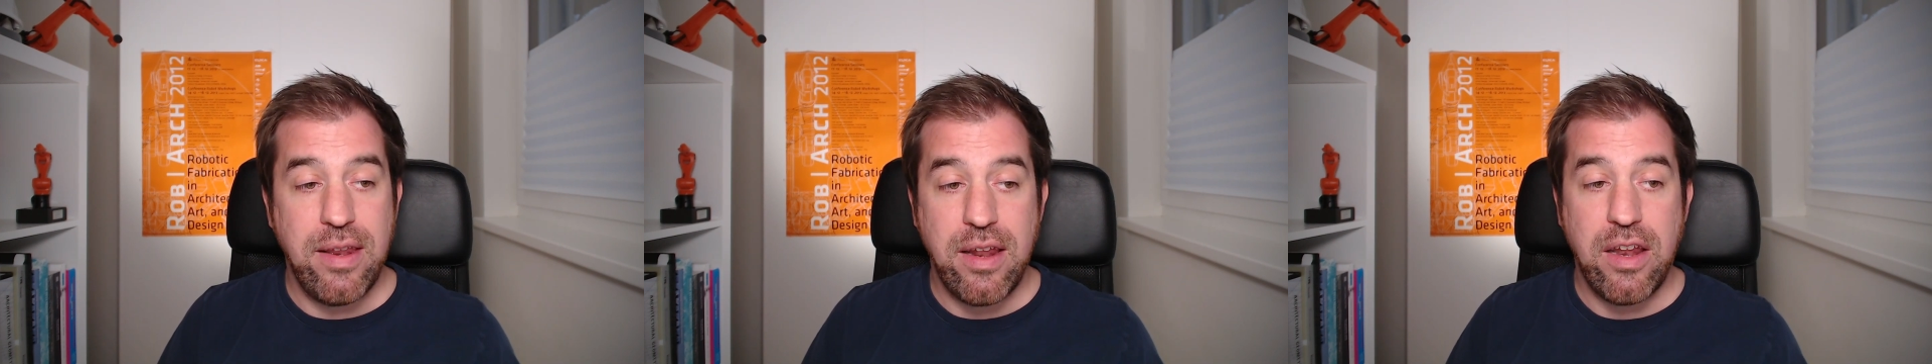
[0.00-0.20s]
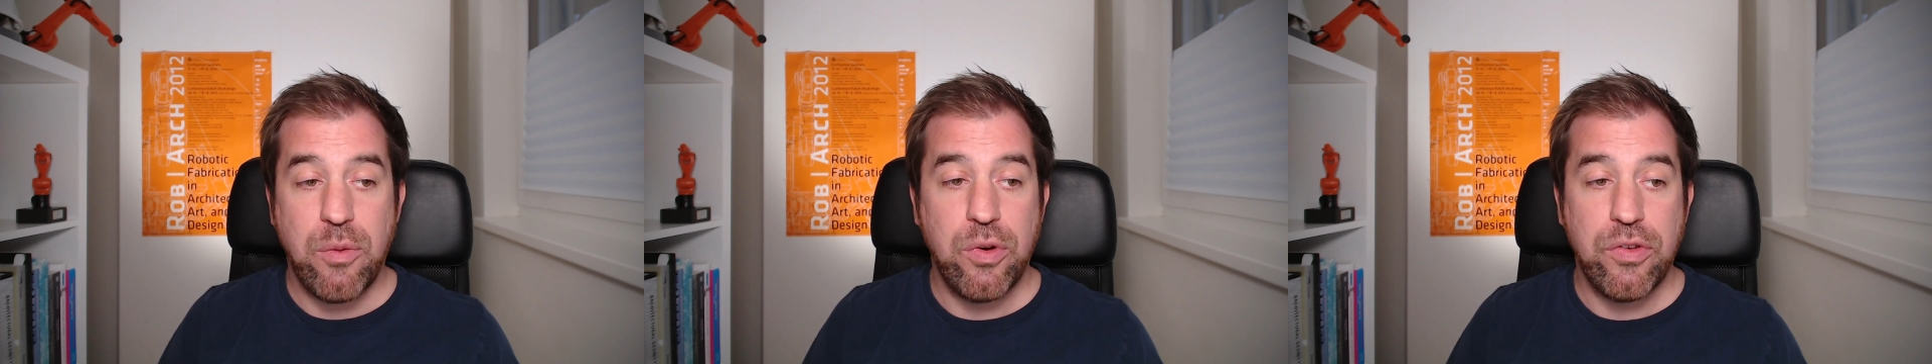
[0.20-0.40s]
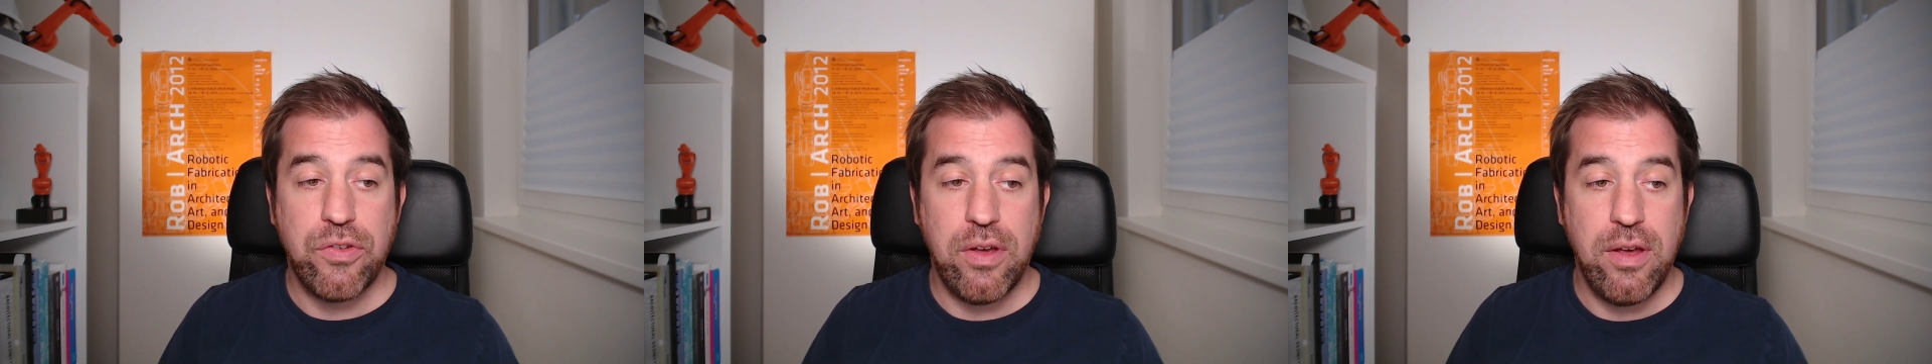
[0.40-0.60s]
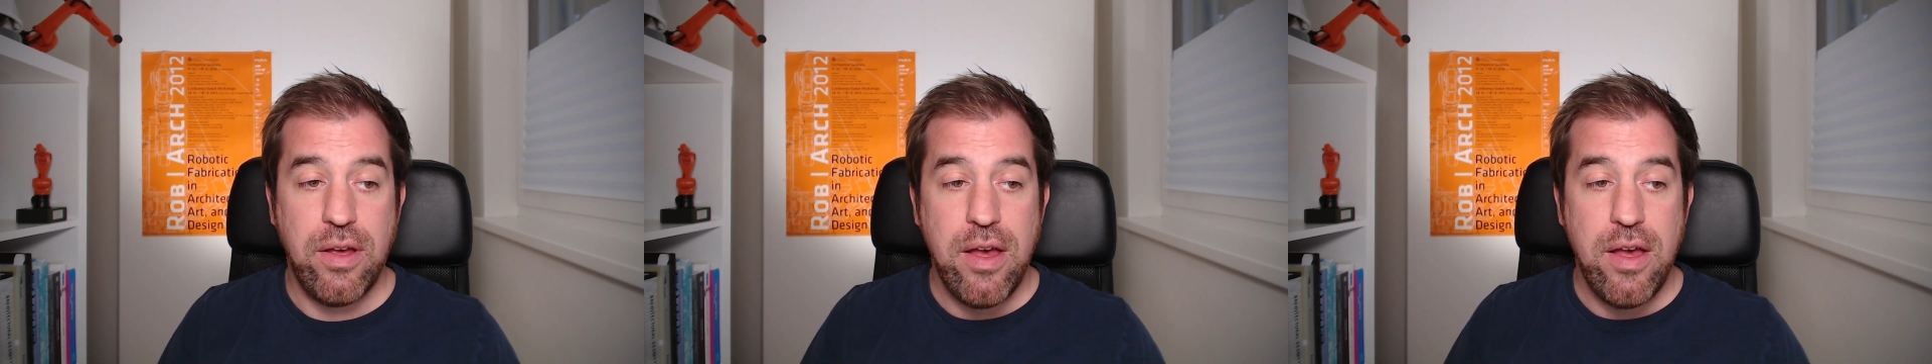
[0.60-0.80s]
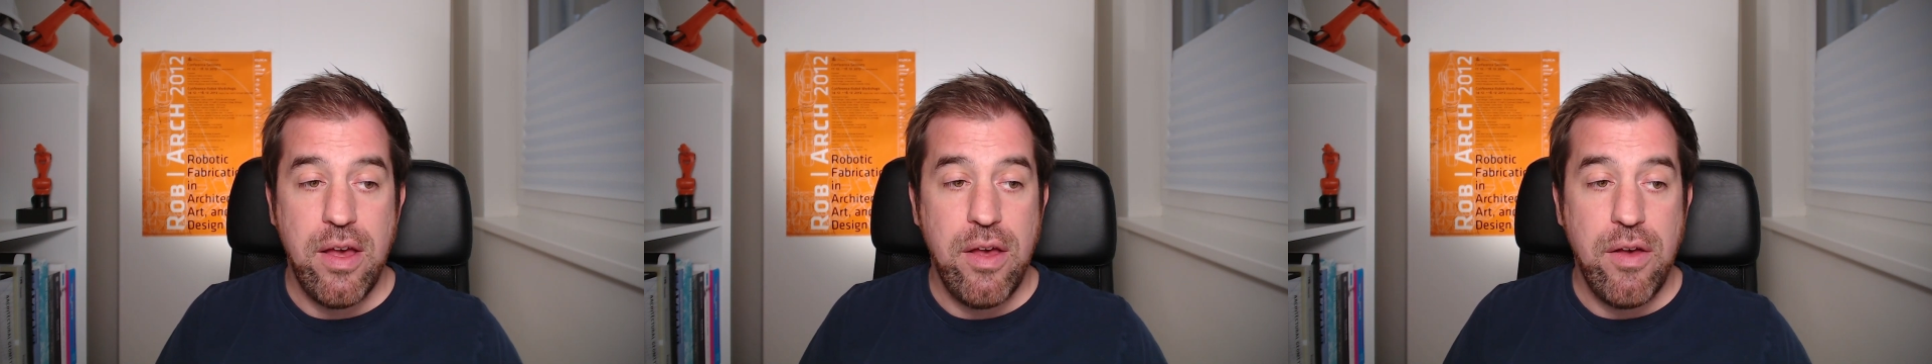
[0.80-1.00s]
And it was a
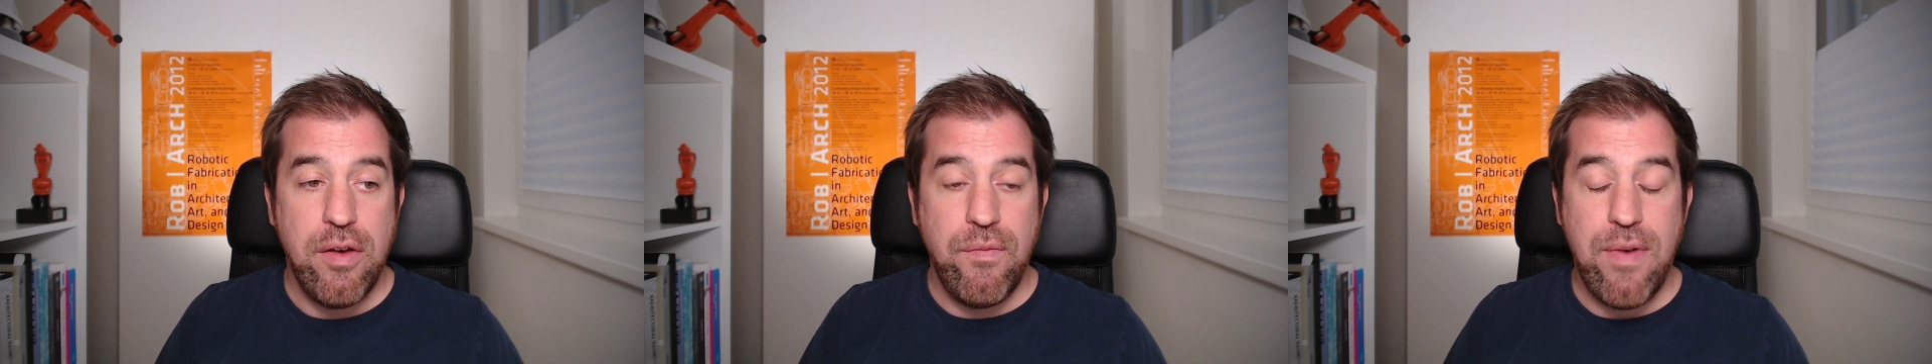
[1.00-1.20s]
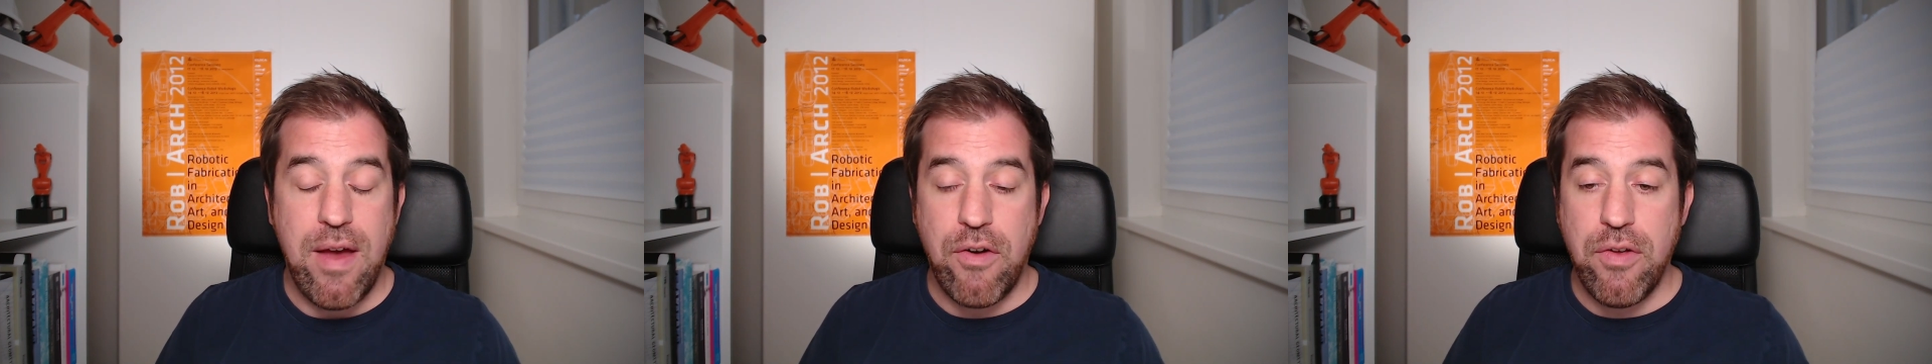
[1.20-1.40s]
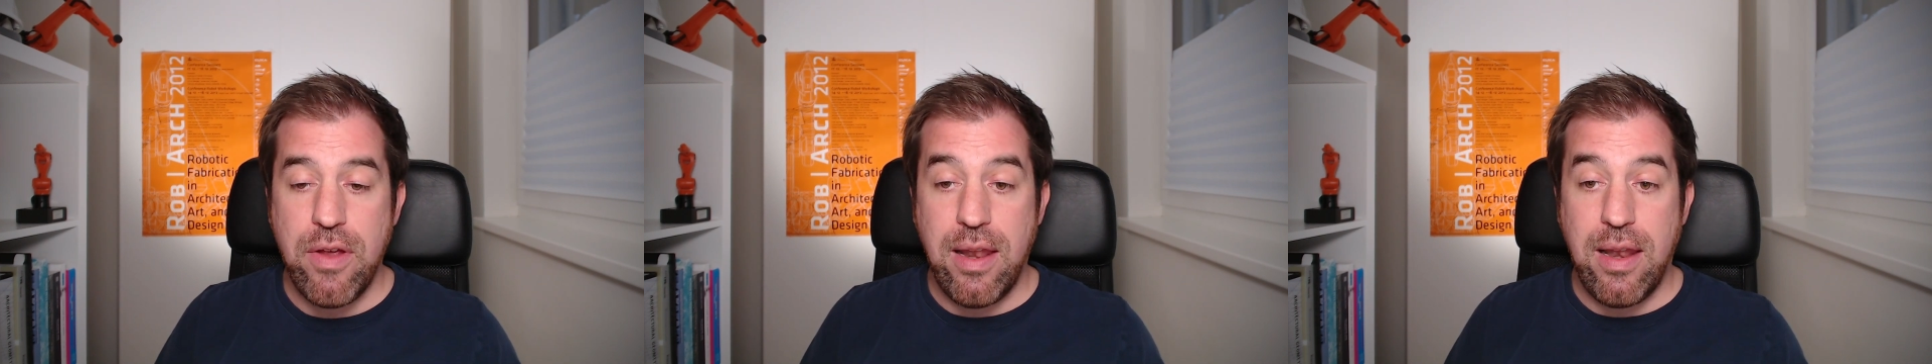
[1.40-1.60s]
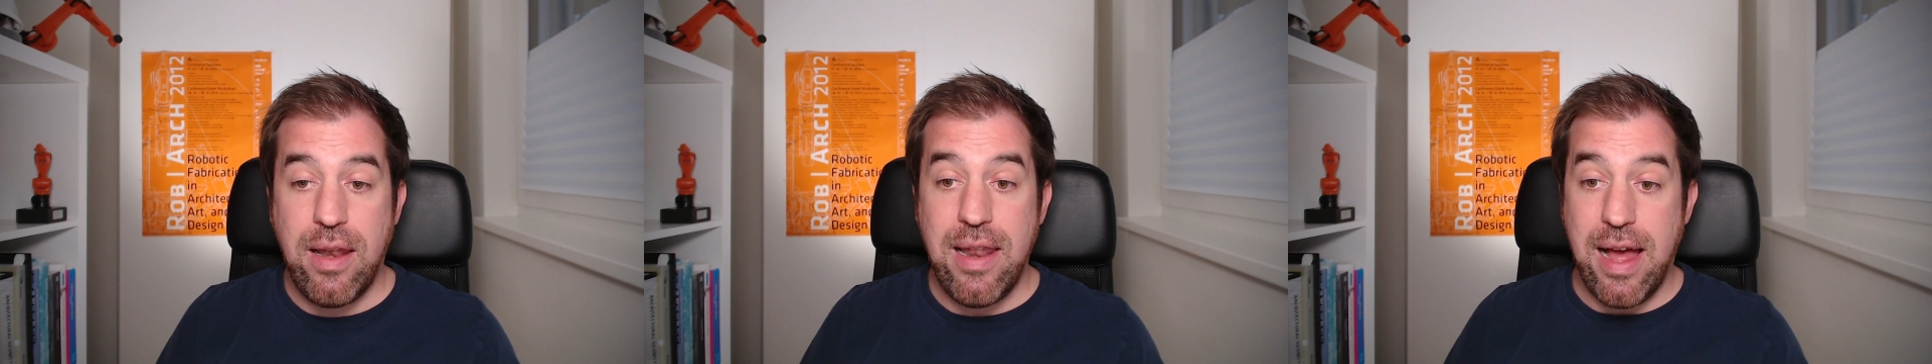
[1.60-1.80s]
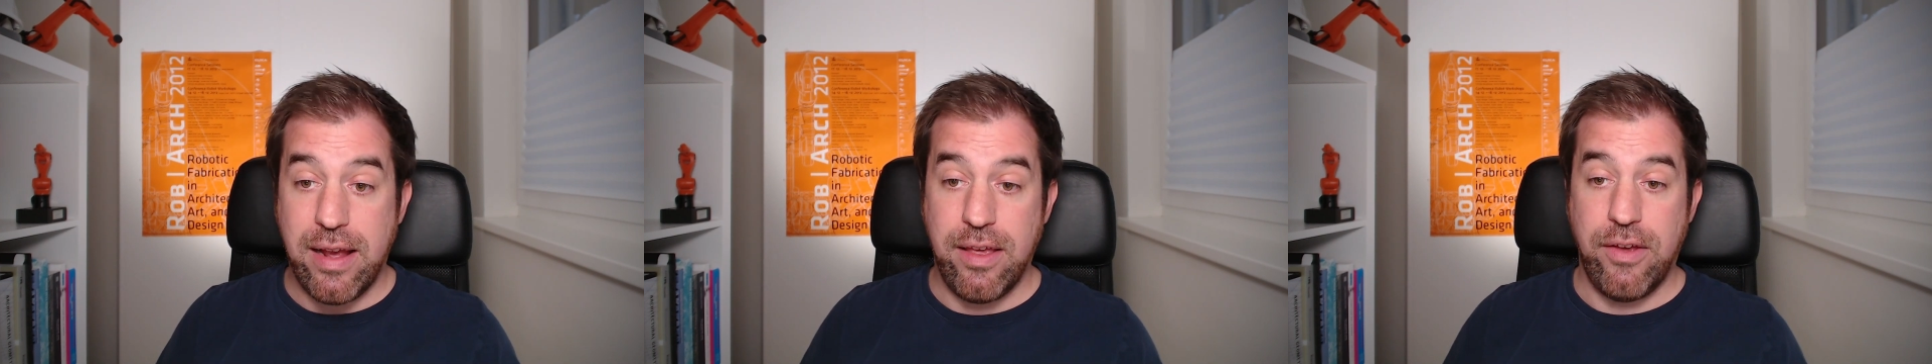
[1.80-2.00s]
very
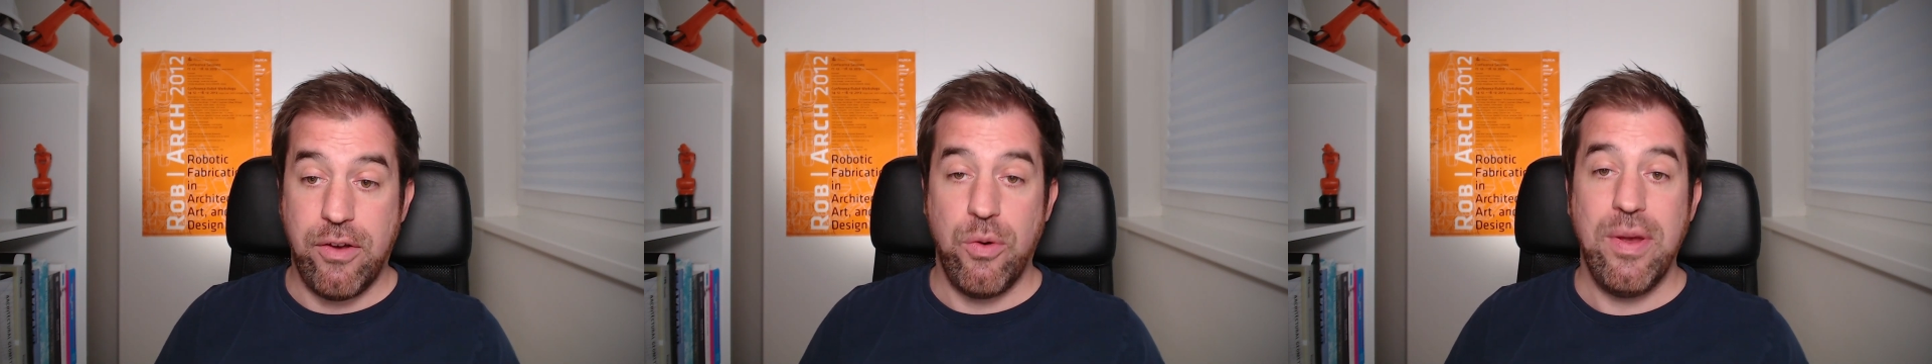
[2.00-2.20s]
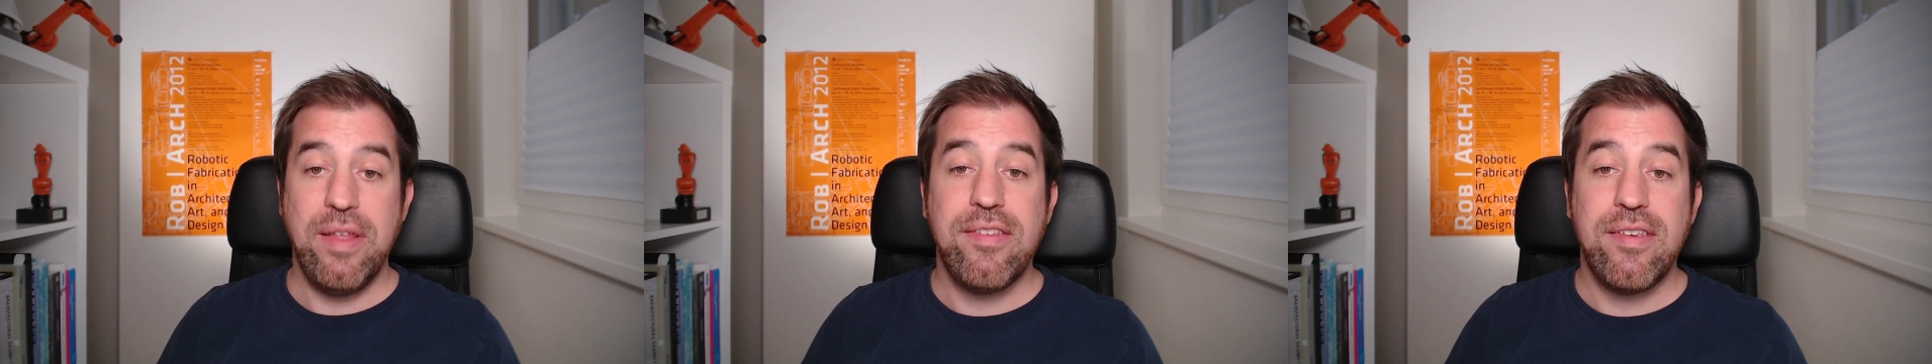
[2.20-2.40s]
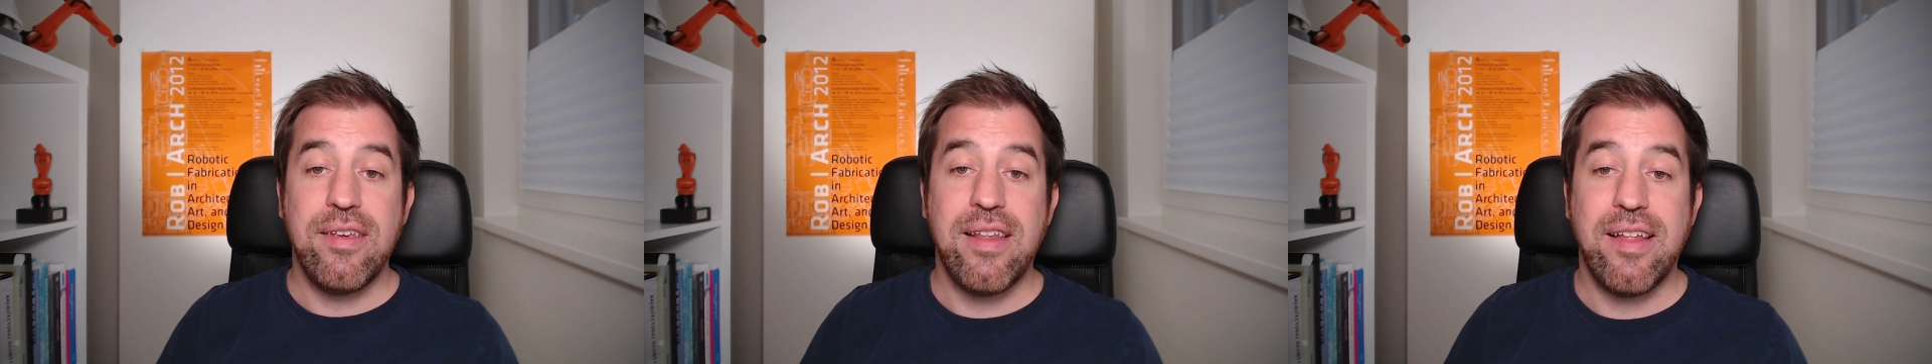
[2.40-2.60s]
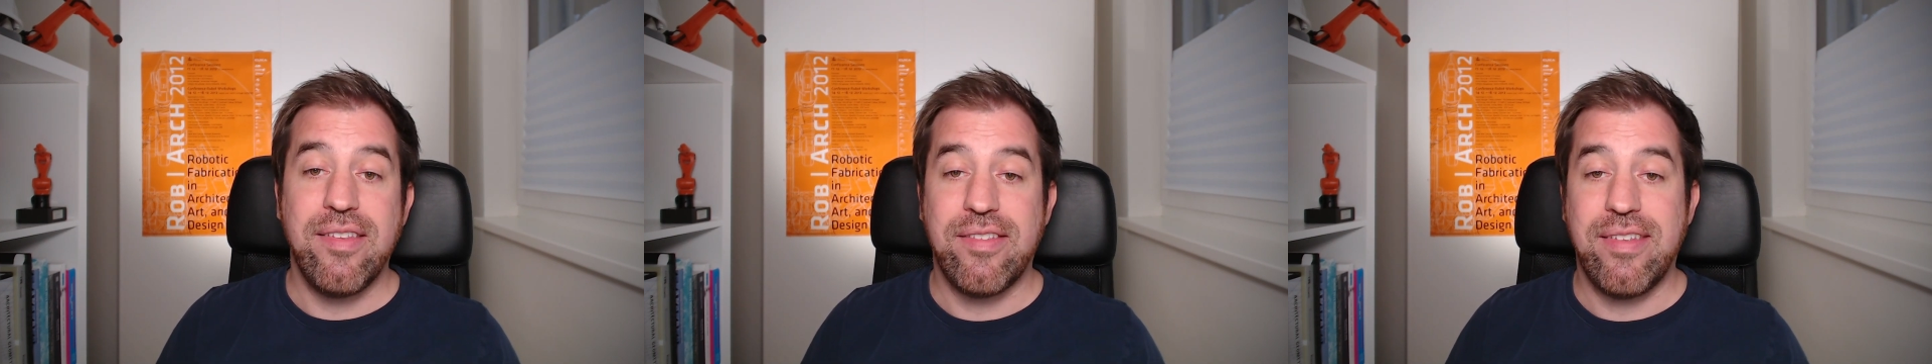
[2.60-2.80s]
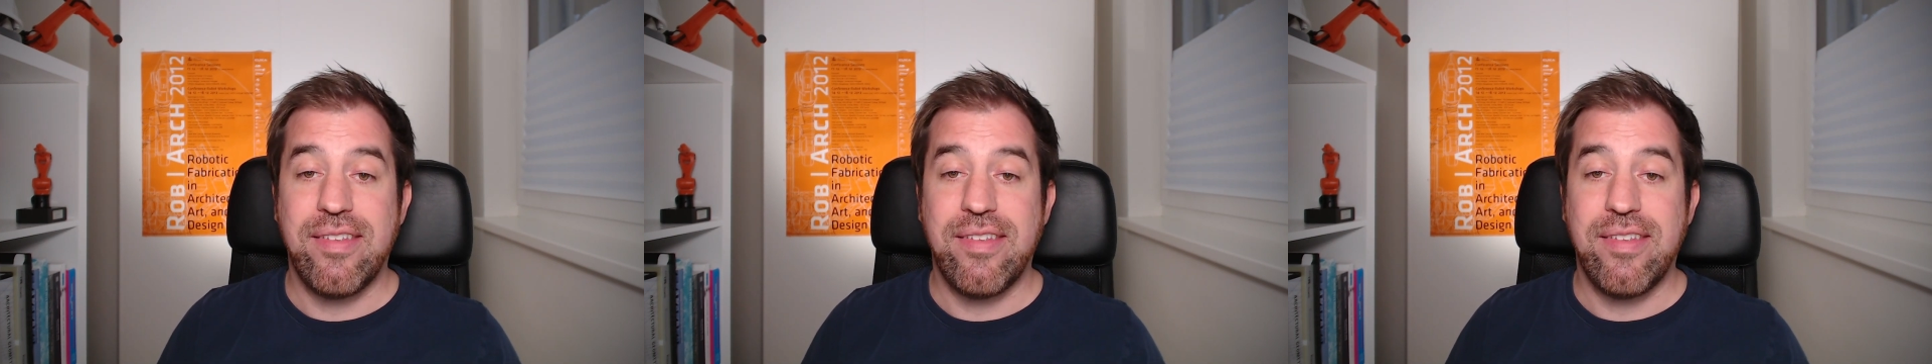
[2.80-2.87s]
lucky coincidence